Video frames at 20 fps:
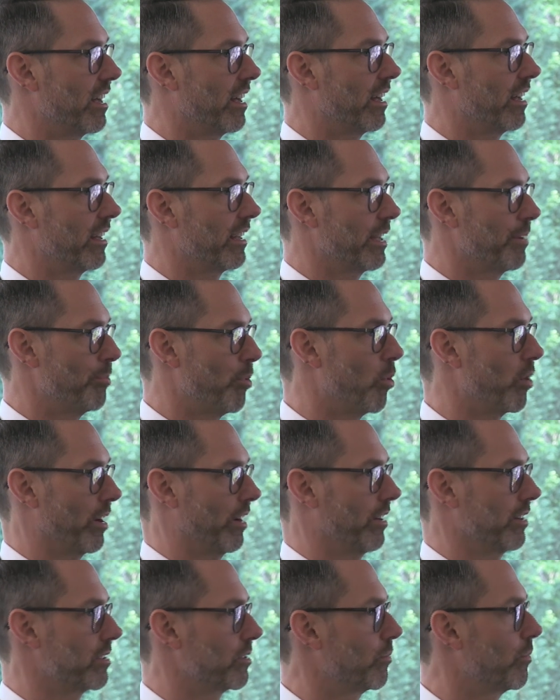uh,
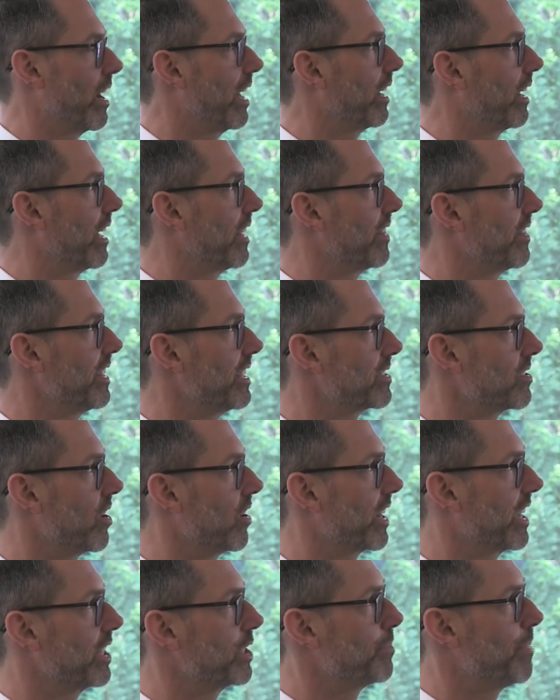important? Well, this
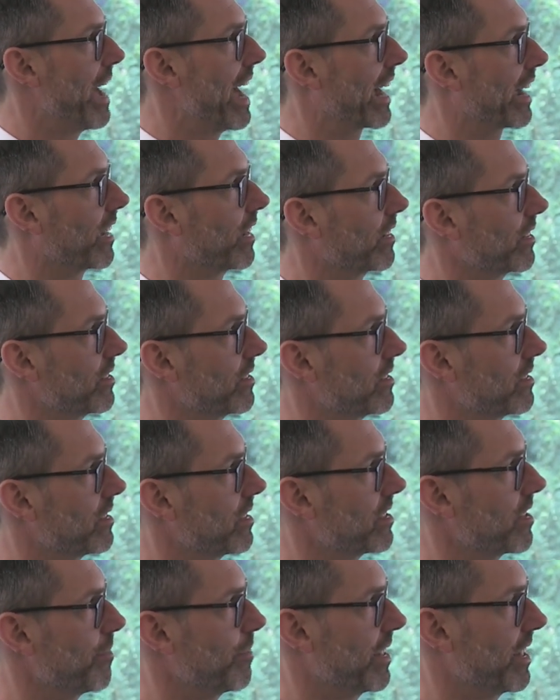all gets back to
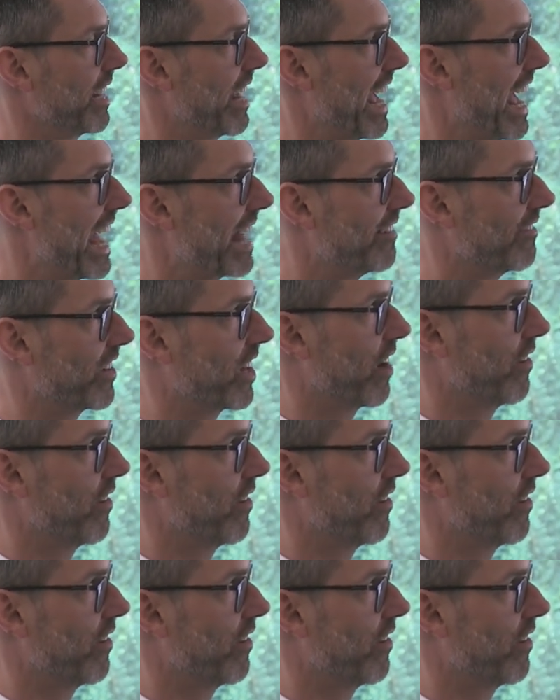something that I hadn't